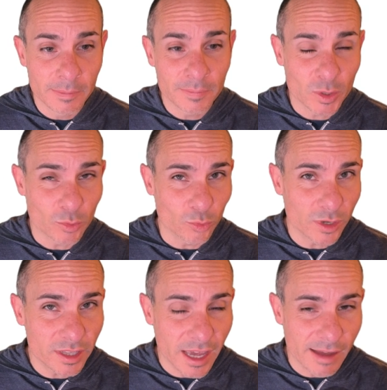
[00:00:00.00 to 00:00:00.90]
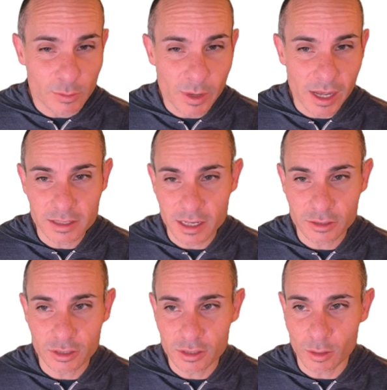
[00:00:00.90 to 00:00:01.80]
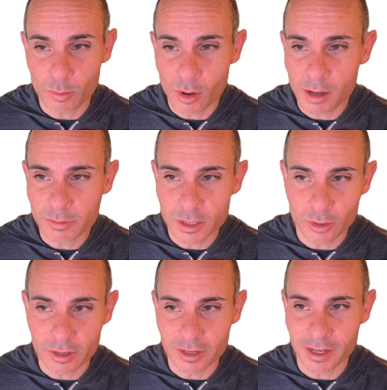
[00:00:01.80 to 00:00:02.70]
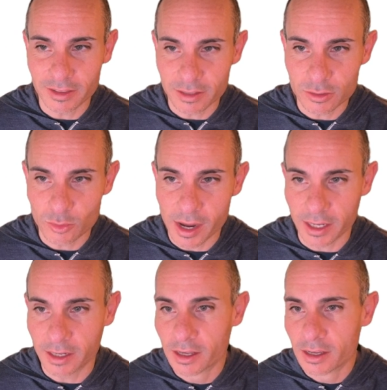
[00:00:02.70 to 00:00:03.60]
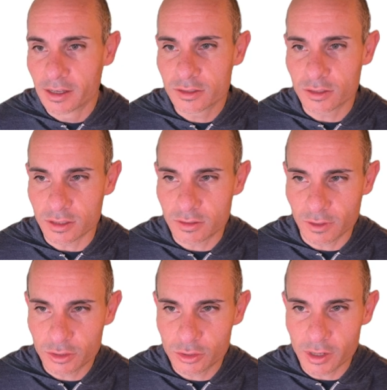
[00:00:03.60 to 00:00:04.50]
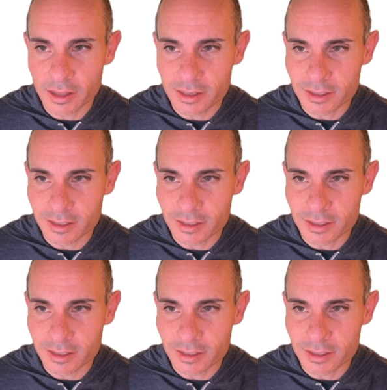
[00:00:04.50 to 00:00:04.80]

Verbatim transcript: Really have to pay attention to the prompt in order to get this right. So let's first try this in